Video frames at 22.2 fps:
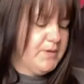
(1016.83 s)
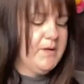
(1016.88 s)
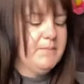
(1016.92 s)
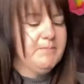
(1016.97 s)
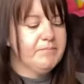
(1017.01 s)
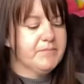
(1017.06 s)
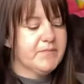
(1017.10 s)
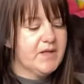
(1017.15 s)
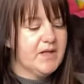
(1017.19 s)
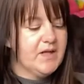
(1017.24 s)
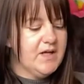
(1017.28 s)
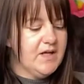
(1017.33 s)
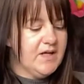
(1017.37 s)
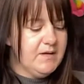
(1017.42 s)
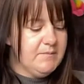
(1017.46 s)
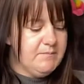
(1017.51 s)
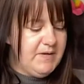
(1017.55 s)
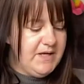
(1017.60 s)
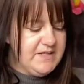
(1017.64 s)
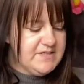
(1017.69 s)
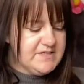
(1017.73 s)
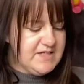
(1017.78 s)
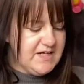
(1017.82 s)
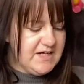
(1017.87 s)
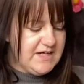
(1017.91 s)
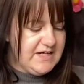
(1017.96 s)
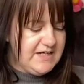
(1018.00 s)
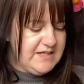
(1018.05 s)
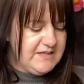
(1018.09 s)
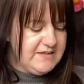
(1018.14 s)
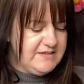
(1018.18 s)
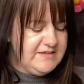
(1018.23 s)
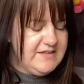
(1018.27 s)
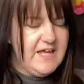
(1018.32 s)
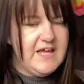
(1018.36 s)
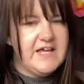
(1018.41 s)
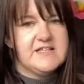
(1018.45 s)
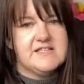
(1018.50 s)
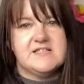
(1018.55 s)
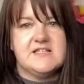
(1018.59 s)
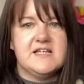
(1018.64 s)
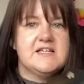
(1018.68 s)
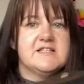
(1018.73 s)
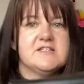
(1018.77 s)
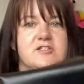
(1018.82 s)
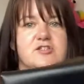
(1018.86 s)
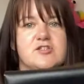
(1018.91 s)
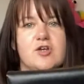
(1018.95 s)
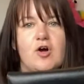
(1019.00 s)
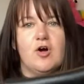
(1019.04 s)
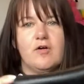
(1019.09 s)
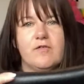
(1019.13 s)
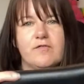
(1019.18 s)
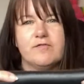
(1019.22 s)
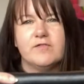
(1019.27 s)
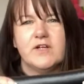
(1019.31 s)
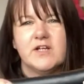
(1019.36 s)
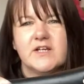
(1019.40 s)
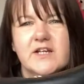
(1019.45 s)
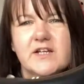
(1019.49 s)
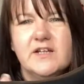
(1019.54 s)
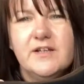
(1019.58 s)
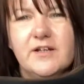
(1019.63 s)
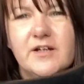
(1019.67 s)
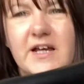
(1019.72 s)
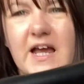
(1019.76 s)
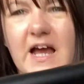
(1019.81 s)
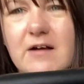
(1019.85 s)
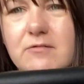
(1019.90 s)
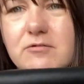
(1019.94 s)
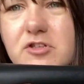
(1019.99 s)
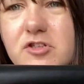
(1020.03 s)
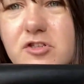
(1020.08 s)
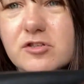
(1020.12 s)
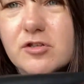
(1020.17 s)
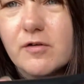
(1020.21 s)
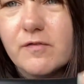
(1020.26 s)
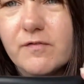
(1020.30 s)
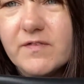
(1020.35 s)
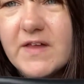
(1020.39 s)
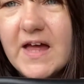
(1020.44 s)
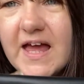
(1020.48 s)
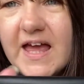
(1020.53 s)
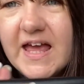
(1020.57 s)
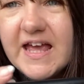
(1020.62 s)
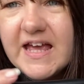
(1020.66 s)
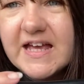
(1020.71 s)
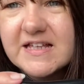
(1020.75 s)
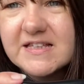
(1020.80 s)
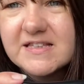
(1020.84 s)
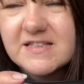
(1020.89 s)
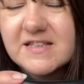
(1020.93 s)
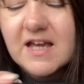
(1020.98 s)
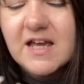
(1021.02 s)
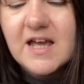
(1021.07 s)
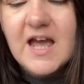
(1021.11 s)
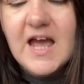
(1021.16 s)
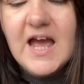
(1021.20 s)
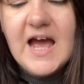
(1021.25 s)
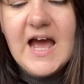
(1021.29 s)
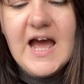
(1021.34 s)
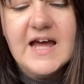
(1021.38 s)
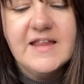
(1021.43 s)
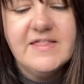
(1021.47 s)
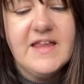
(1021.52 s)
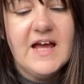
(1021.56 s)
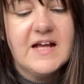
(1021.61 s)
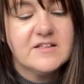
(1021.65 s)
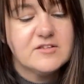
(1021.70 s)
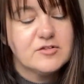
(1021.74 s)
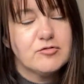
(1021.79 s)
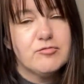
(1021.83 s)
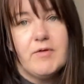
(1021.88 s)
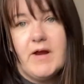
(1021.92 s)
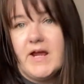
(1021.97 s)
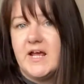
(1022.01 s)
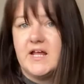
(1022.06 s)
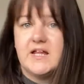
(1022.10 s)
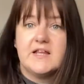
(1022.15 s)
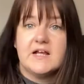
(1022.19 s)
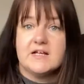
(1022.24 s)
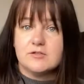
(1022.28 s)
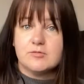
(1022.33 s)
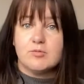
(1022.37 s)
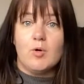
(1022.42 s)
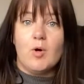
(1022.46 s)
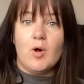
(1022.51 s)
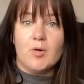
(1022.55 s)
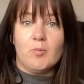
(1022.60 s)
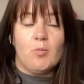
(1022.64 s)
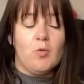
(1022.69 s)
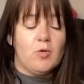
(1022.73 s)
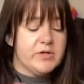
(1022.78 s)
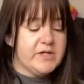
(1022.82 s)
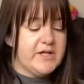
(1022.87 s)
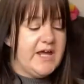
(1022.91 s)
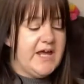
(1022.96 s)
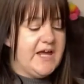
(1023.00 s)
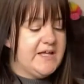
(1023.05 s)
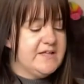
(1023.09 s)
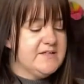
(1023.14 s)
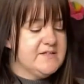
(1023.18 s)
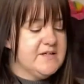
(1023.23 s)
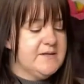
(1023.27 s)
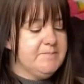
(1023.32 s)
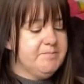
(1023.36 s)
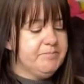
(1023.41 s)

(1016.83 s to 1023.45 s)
but basically this is soft. Like, look how soft that is, and that's great, and that's what I wanted.